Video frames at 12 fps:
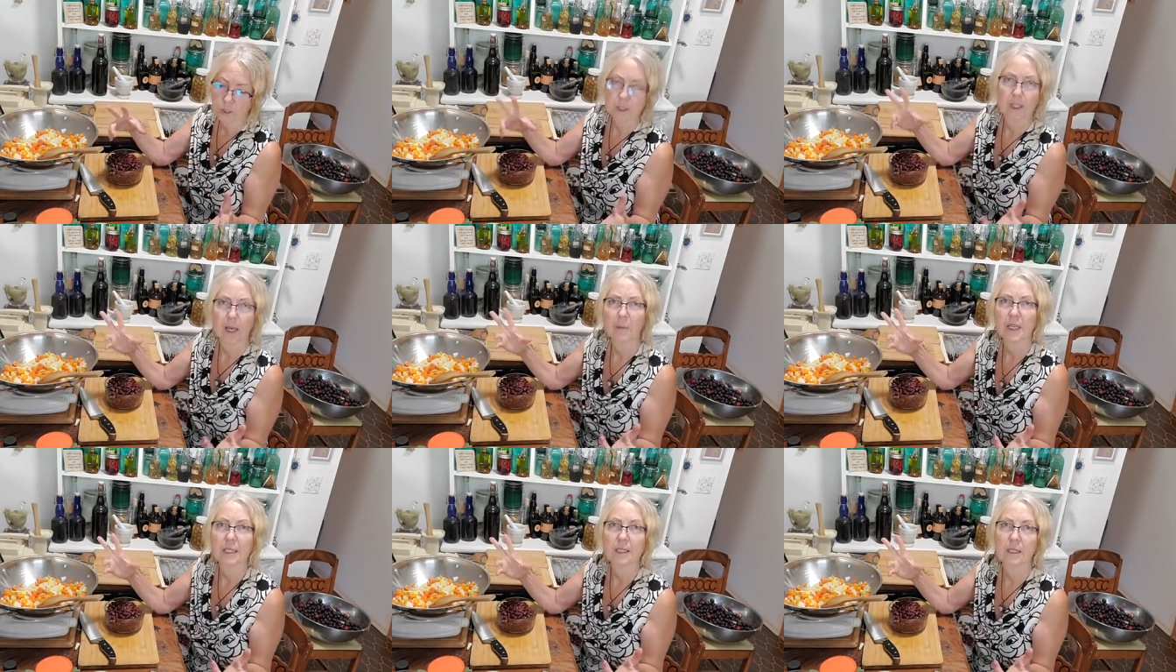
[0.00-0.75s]
Did that
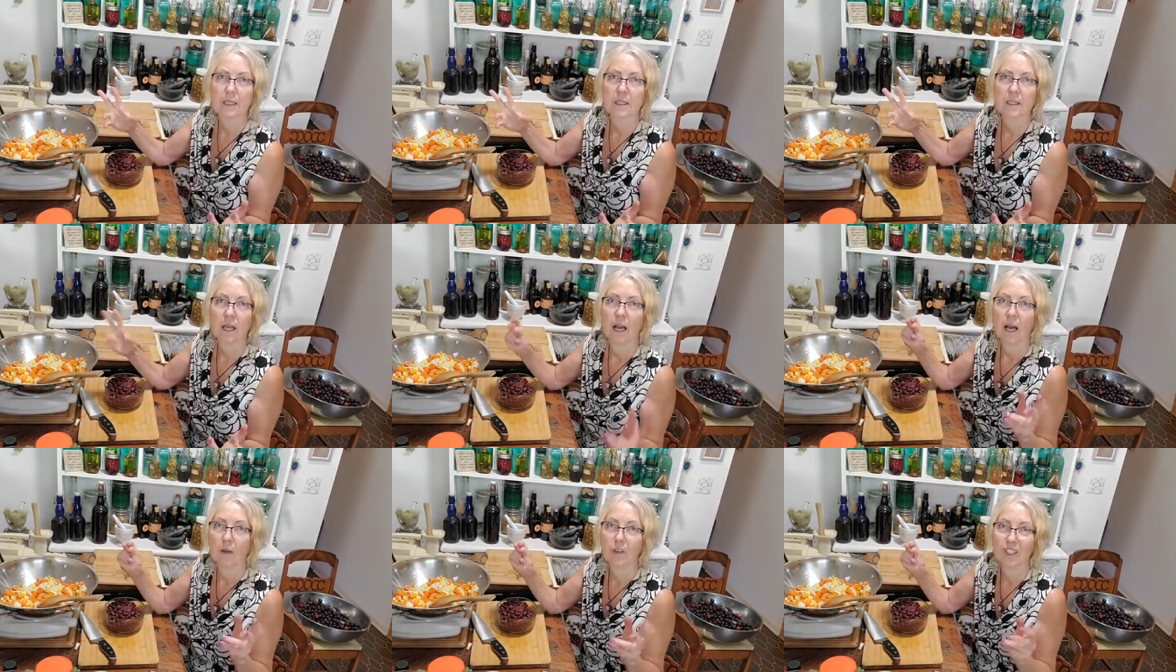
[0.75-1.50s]
make sense?
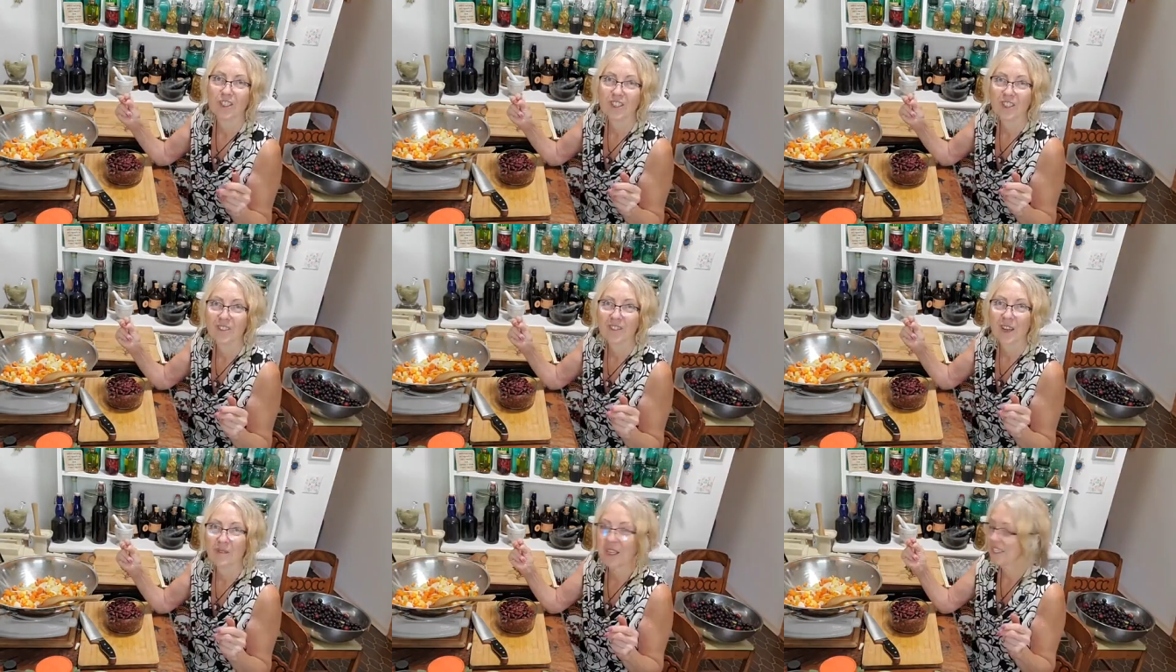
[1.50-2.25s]
I'm not sure if
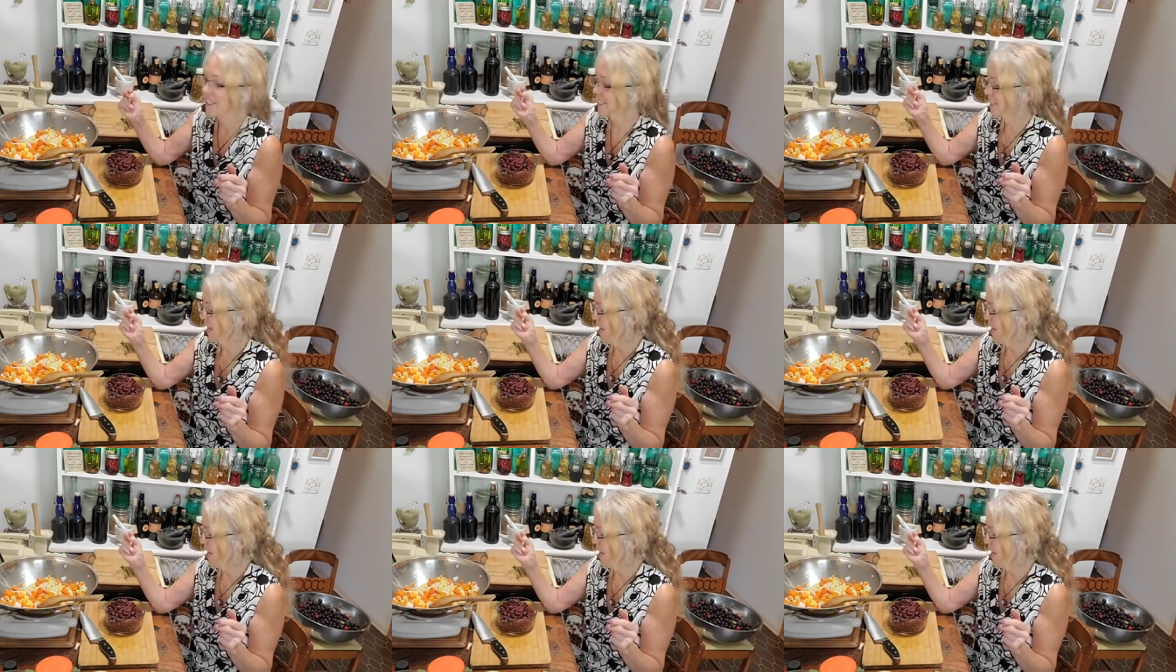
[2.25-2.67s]
that made sense.